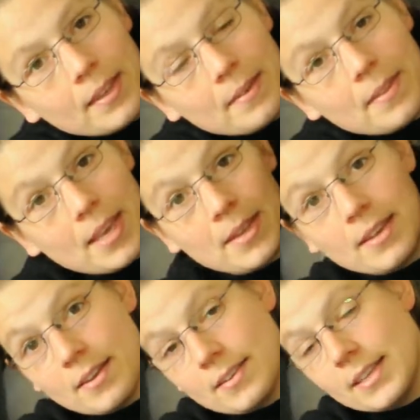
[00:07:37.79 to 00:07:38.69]

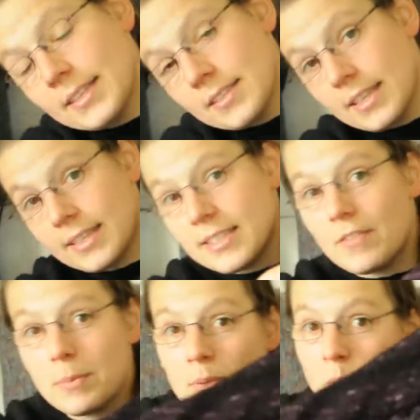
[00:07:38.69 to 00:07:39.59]
It's never
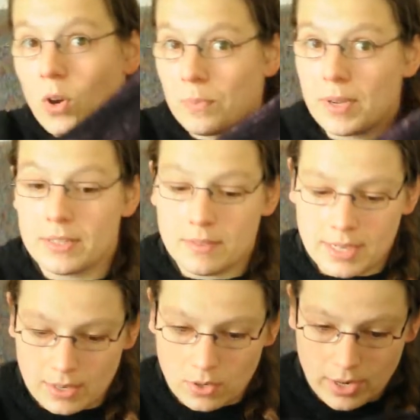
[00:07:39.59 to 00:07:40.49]
been worn, but
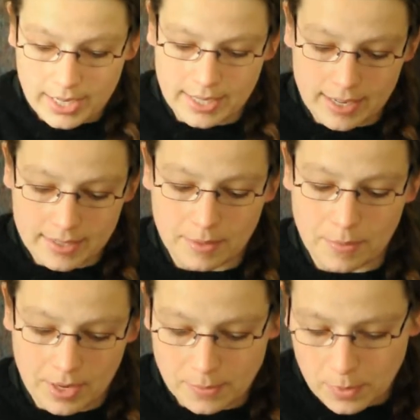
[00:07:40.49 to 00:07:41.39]
it already has some
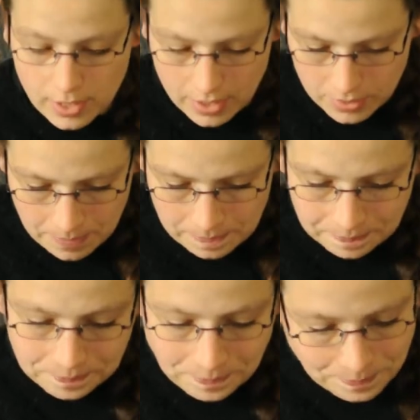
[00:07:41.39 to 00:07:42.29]
threads pulled out.
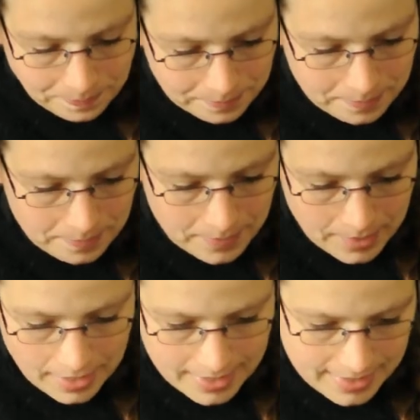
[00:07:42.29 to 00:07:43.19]

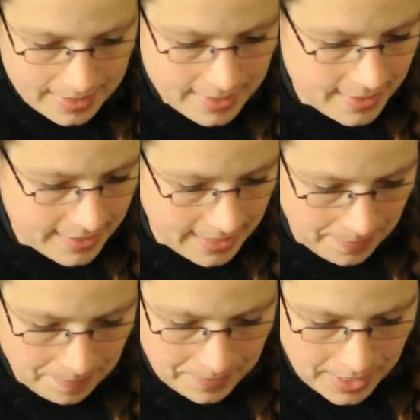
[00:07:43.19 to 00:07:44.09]
Yeah,
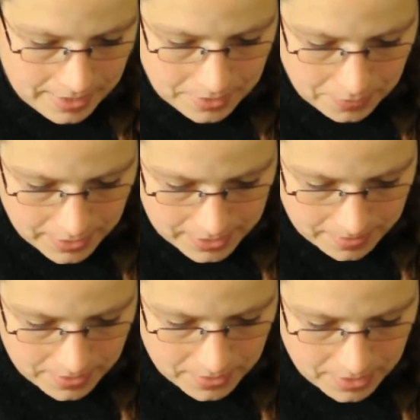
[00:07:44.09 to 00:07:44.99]
I need to fix those.